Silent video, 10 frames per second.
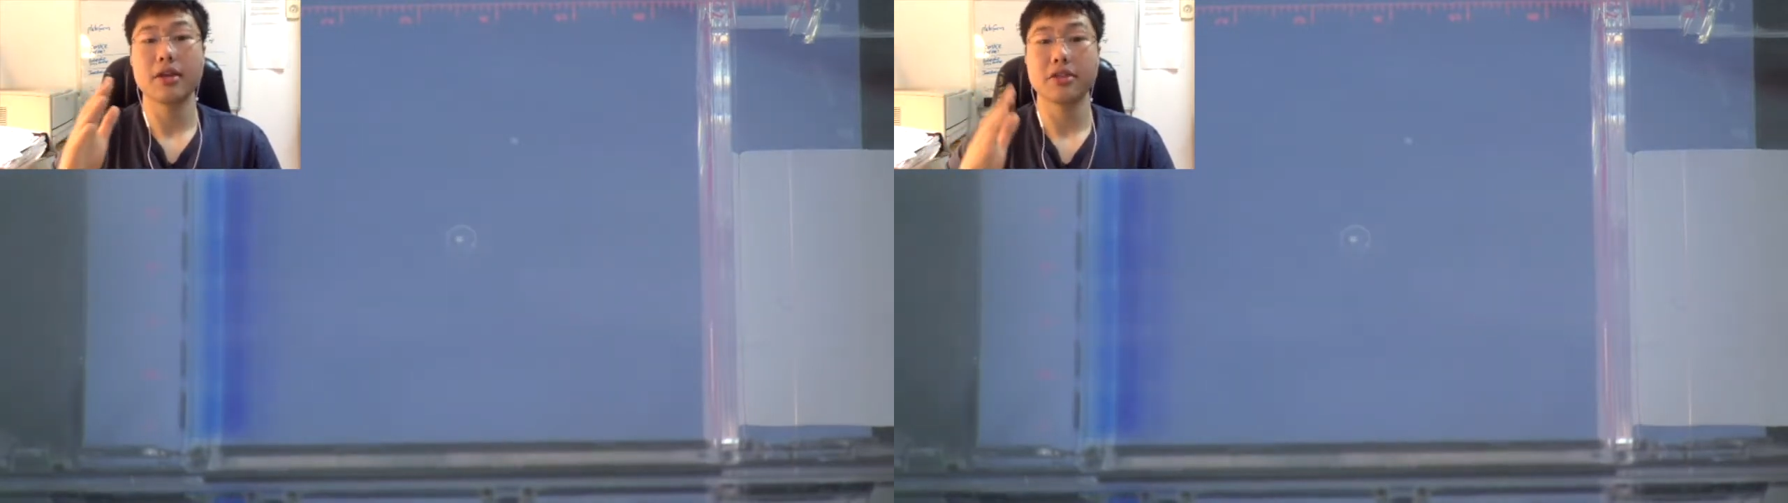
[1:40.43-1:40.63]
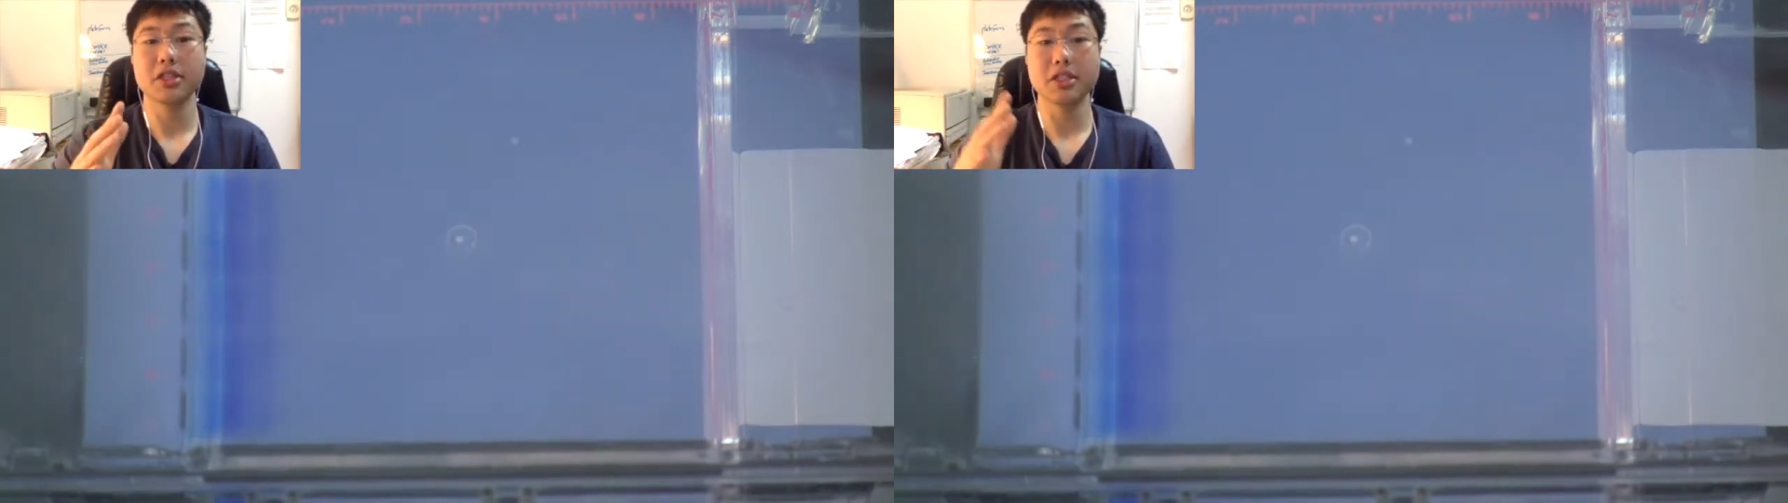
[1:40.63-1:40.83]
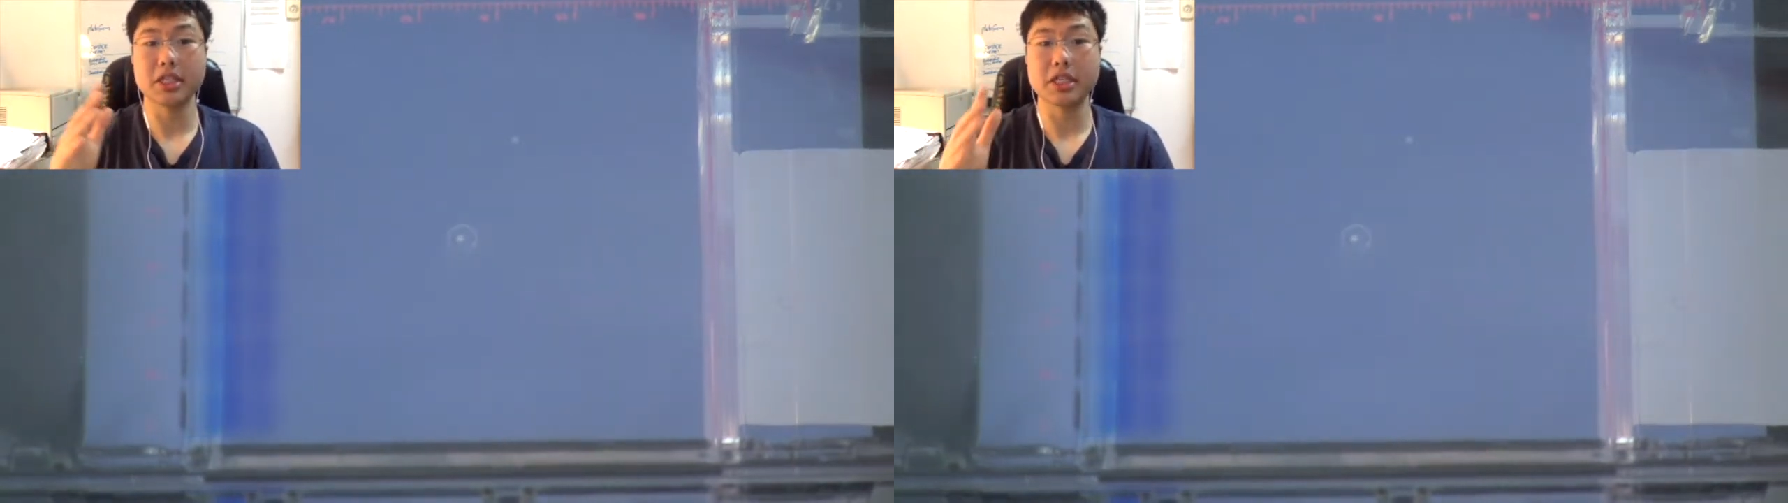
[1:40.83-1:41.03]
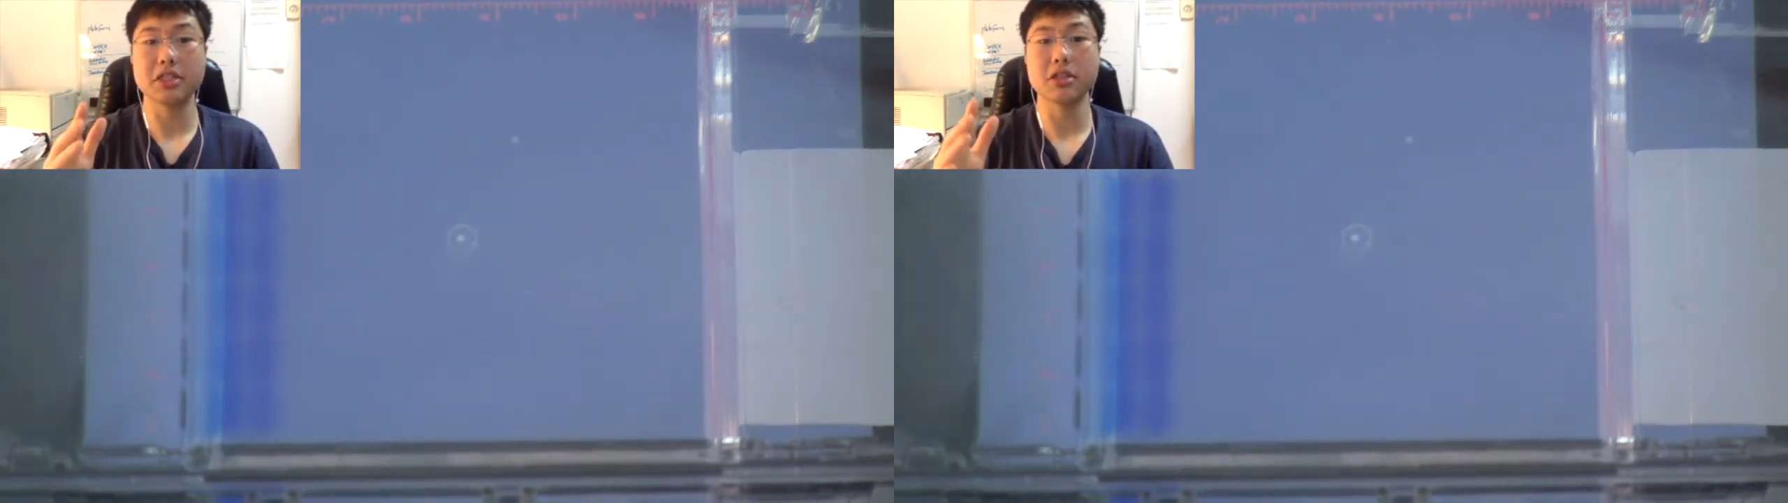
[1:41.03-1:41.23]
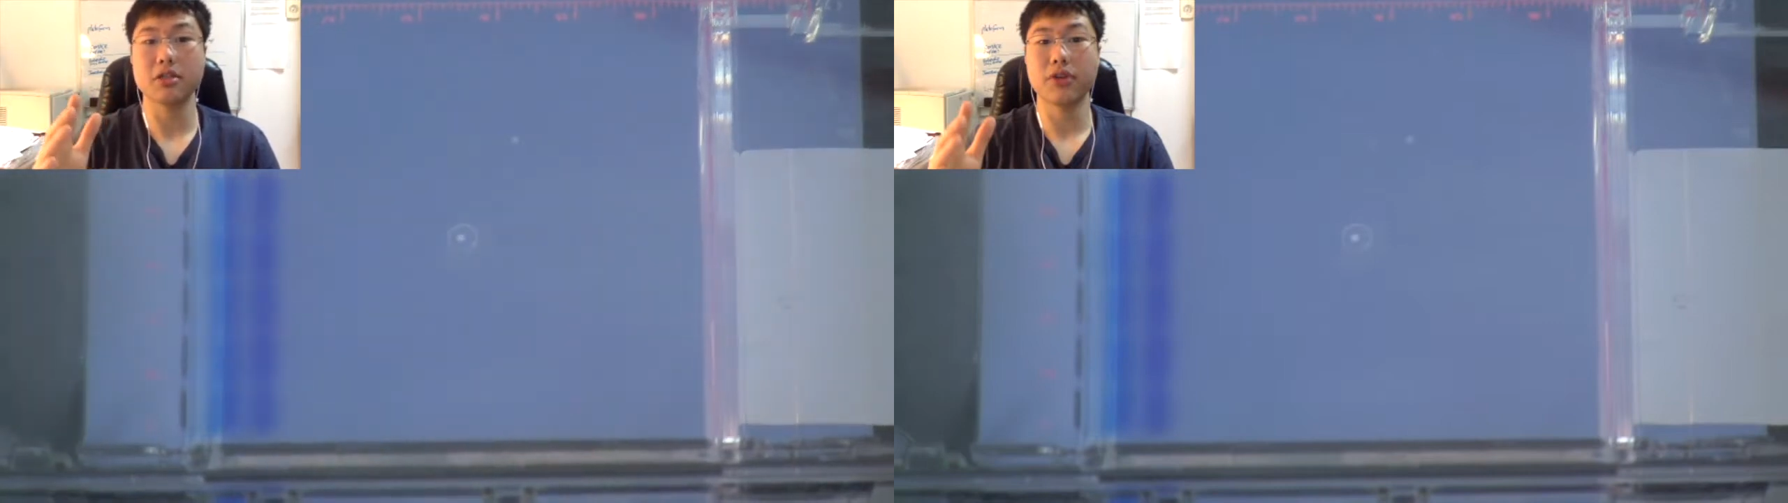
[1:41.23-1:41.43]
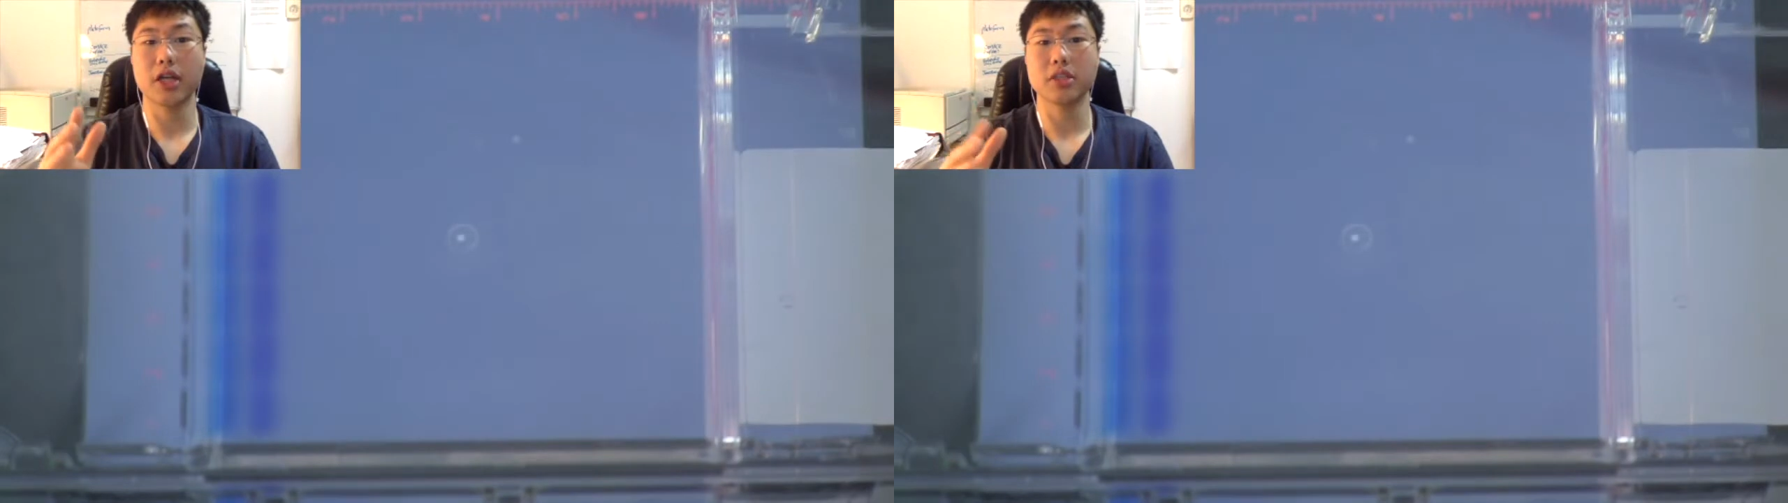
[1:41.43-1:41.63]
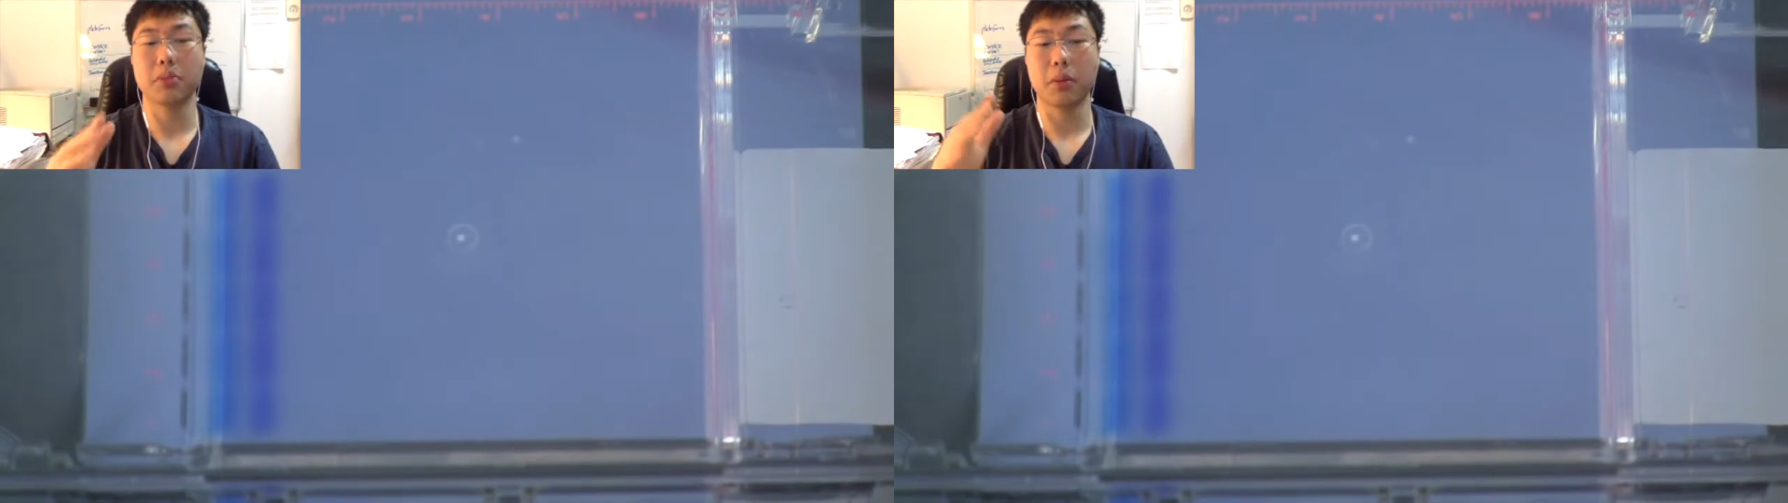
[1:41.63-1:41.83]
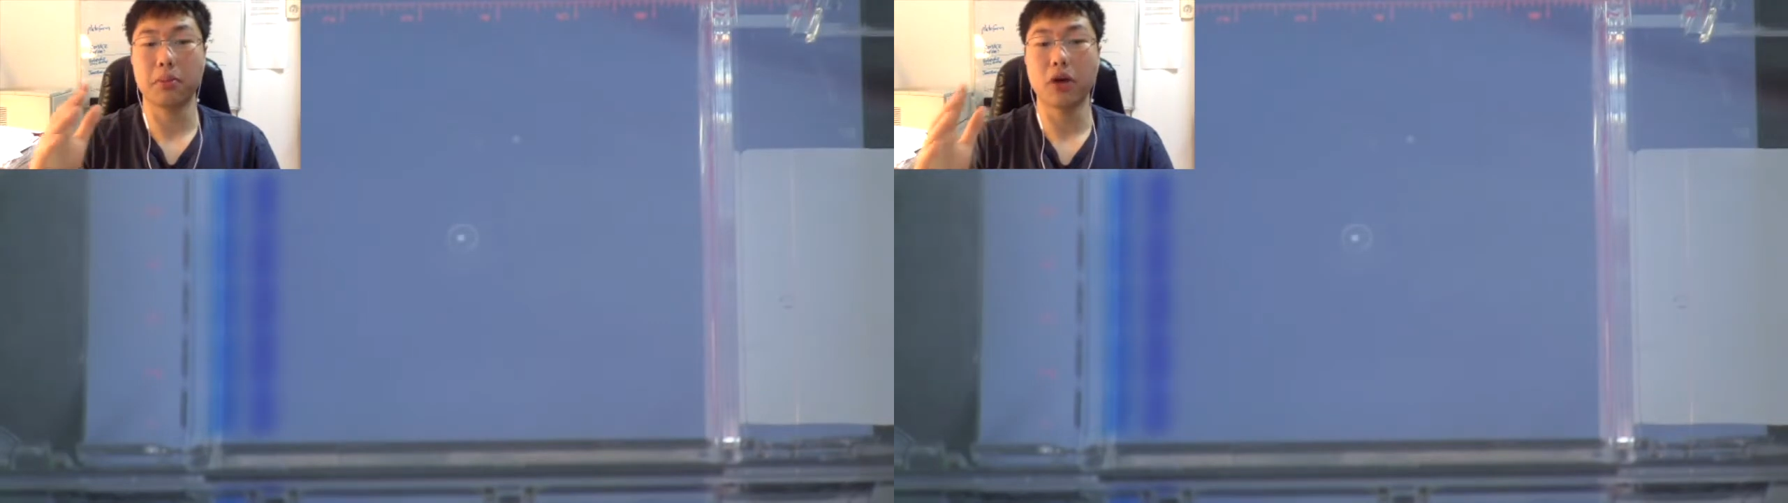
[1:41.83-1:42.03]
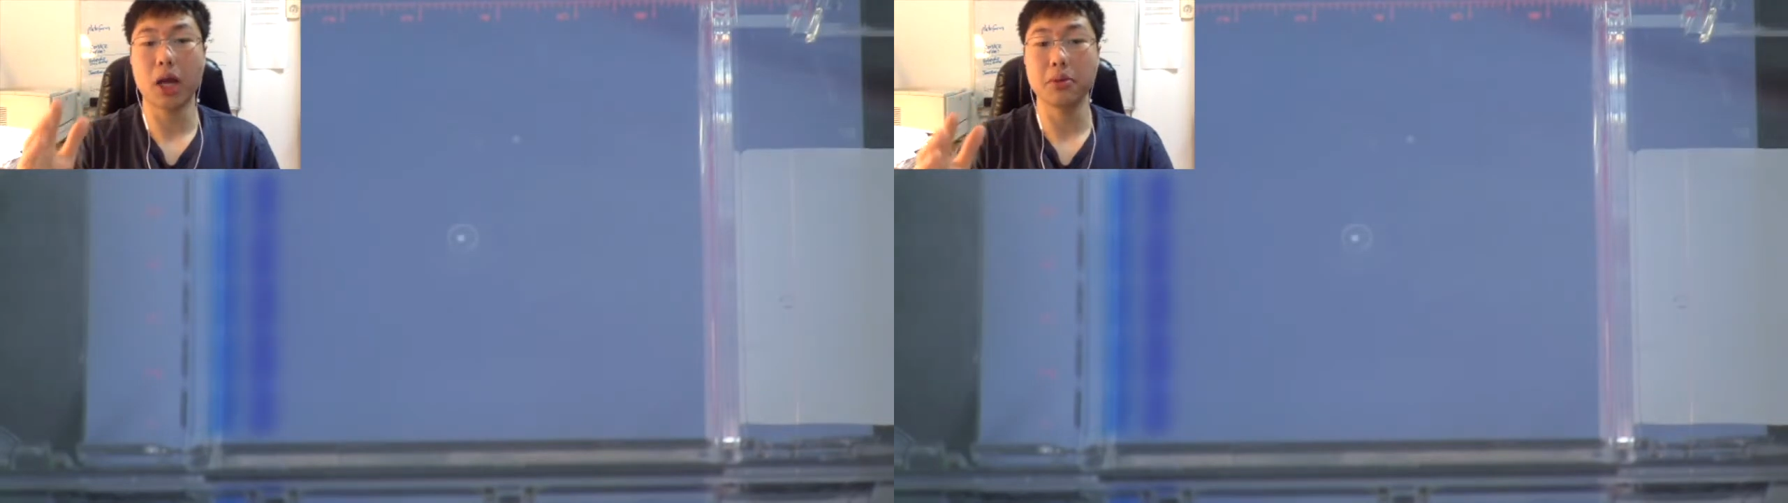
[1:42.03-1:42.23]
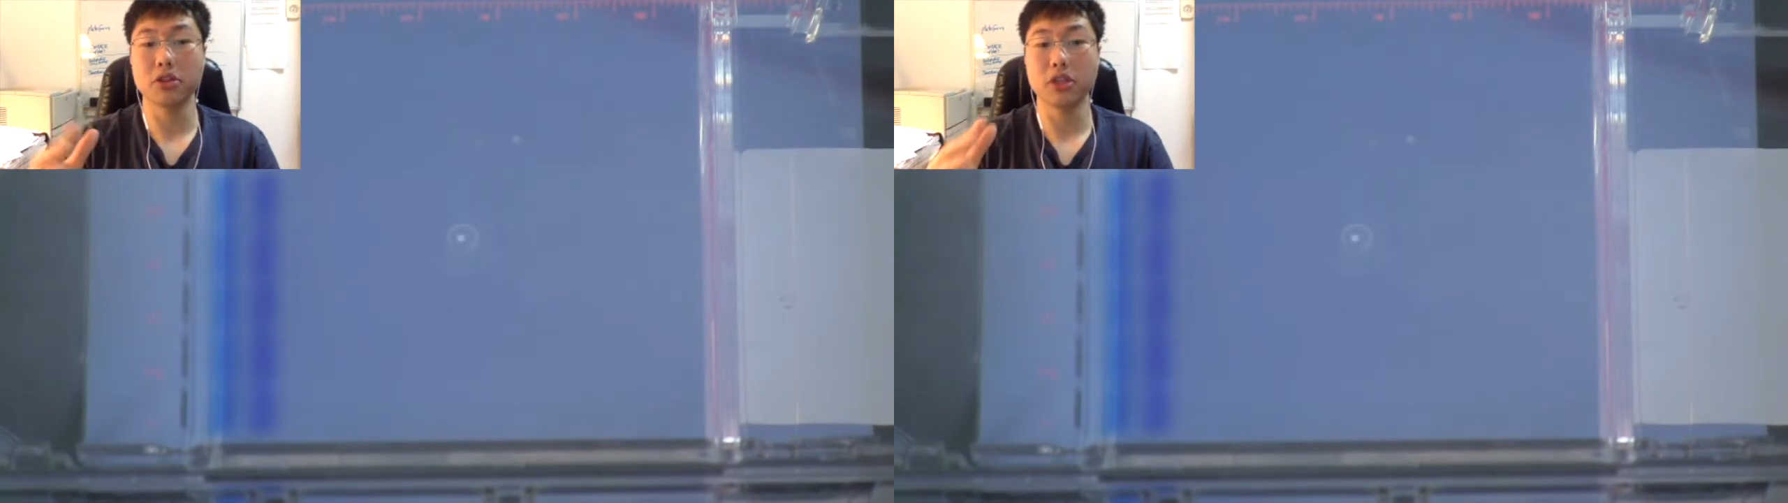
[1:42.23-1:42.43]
This easily divides up our primers